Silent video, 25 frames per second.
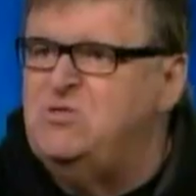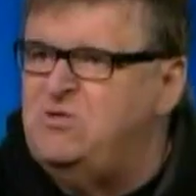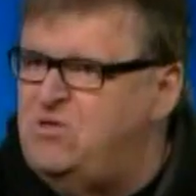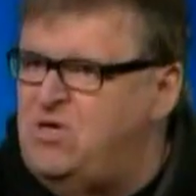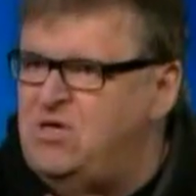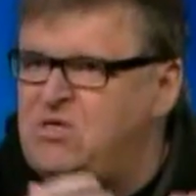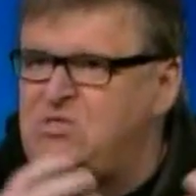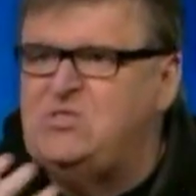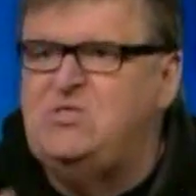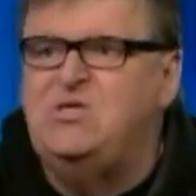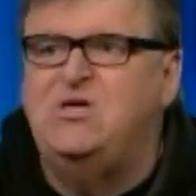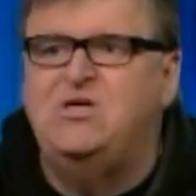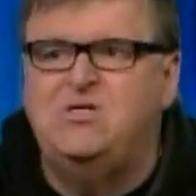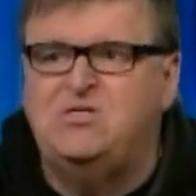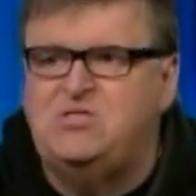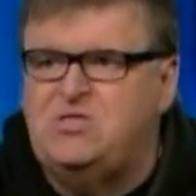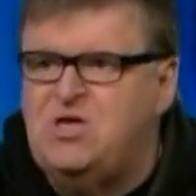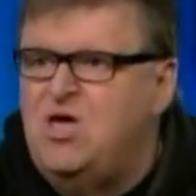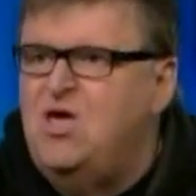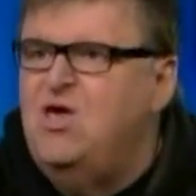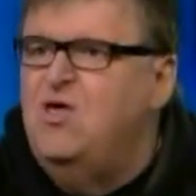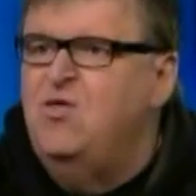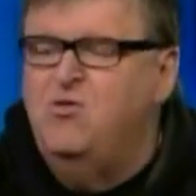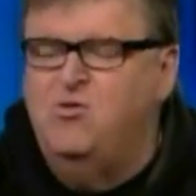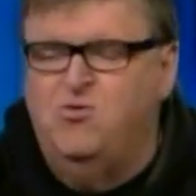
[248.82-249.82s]
and does things,
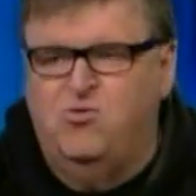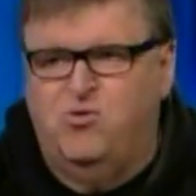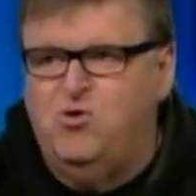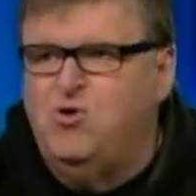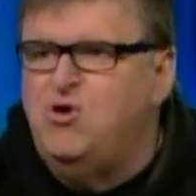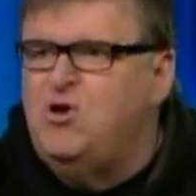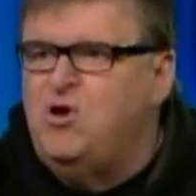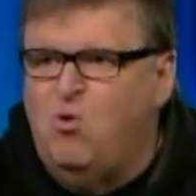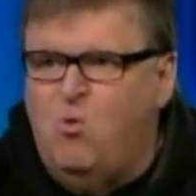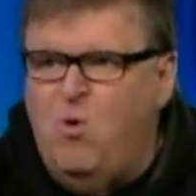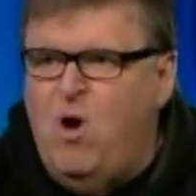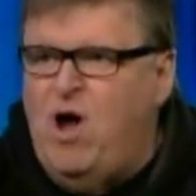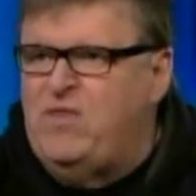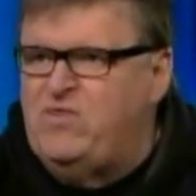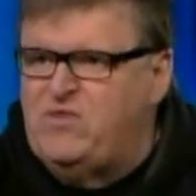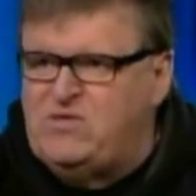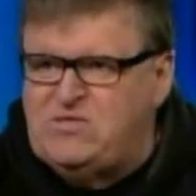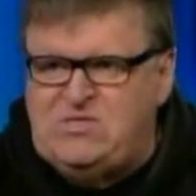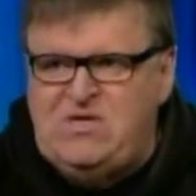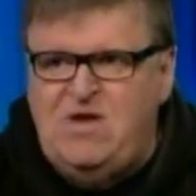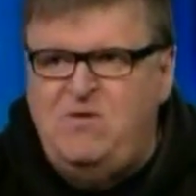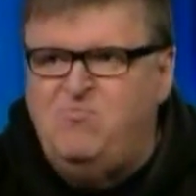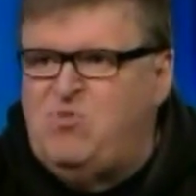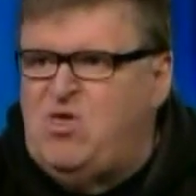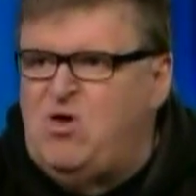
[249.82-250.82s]
they're going to want the
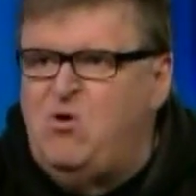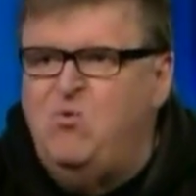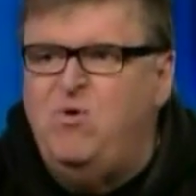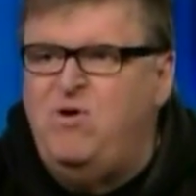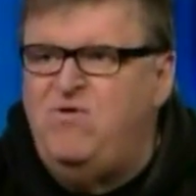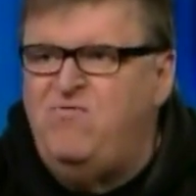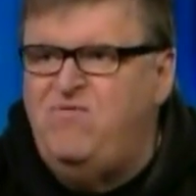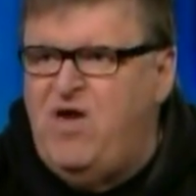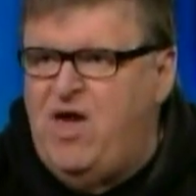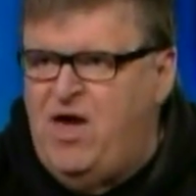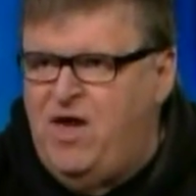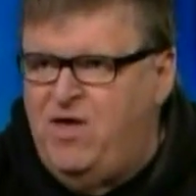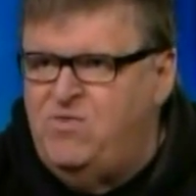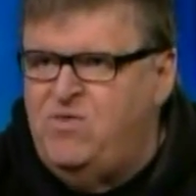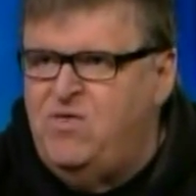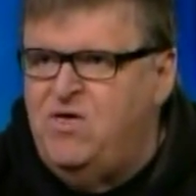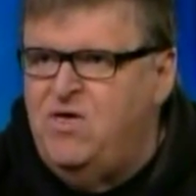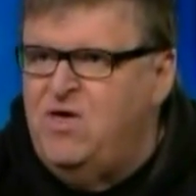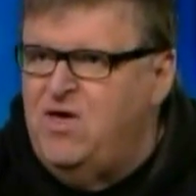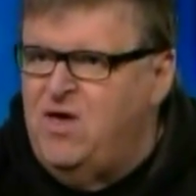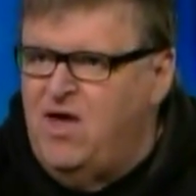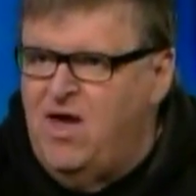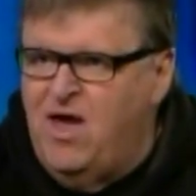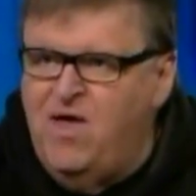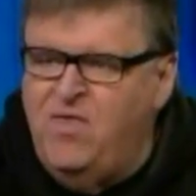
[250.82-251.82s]
same thing we've had,
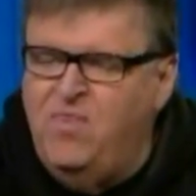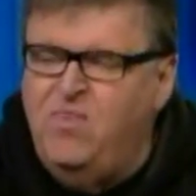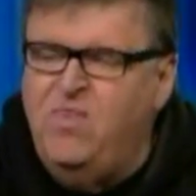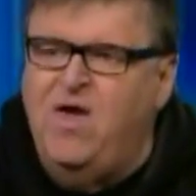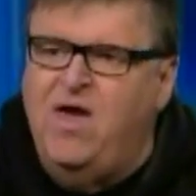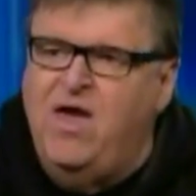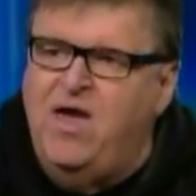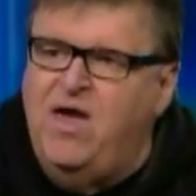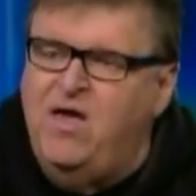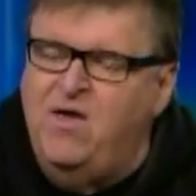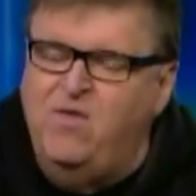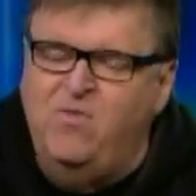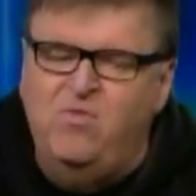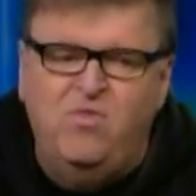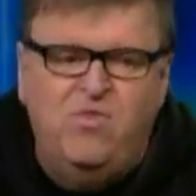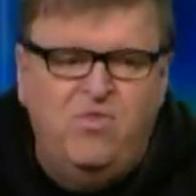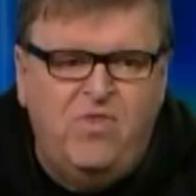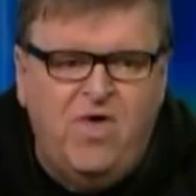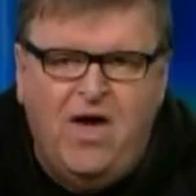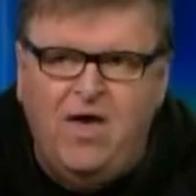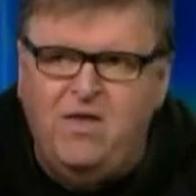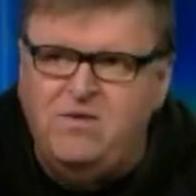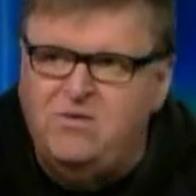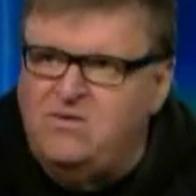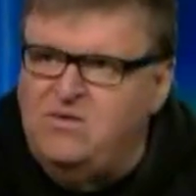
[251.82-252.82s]
and
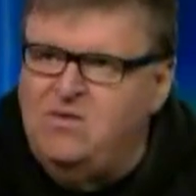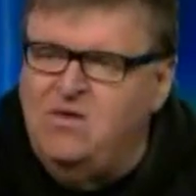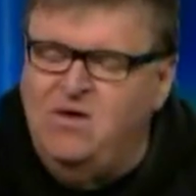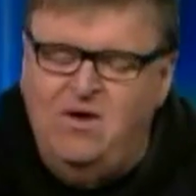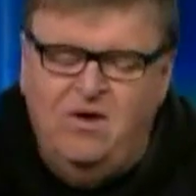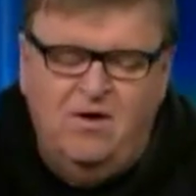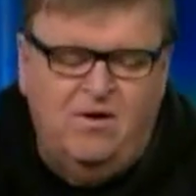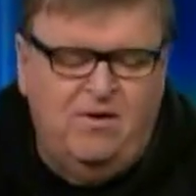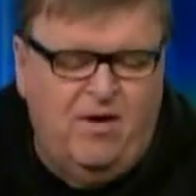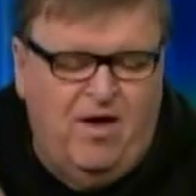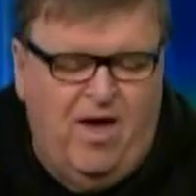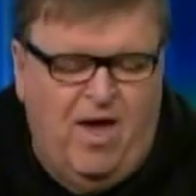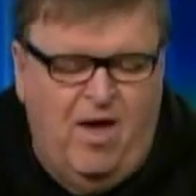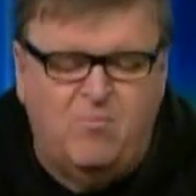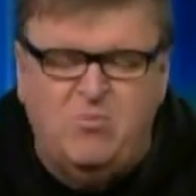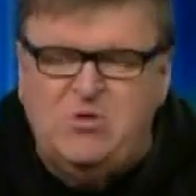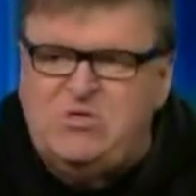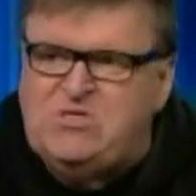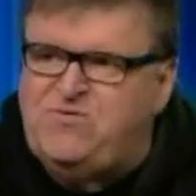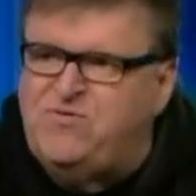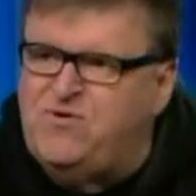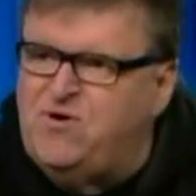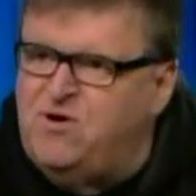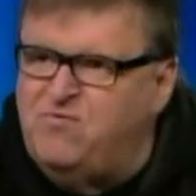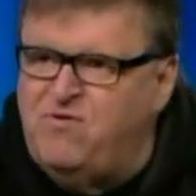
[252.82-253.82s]
that
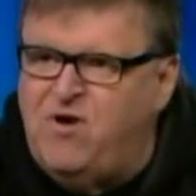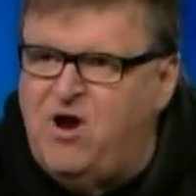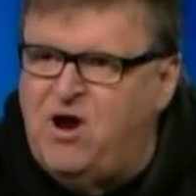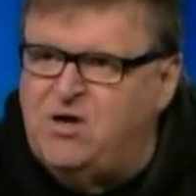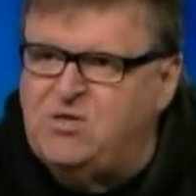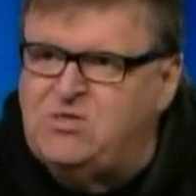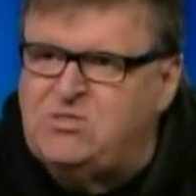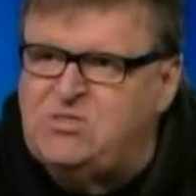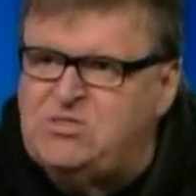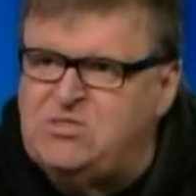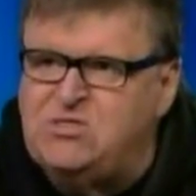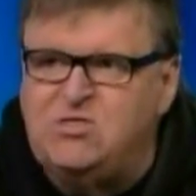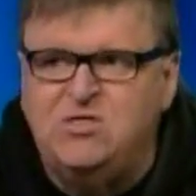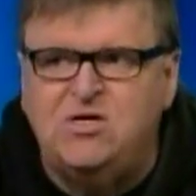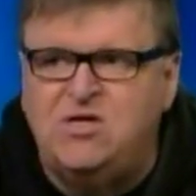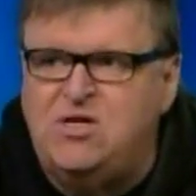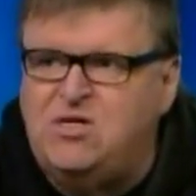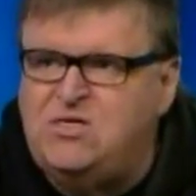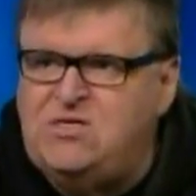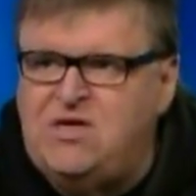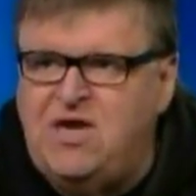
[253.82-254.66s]
atmosphere of ours isn't going to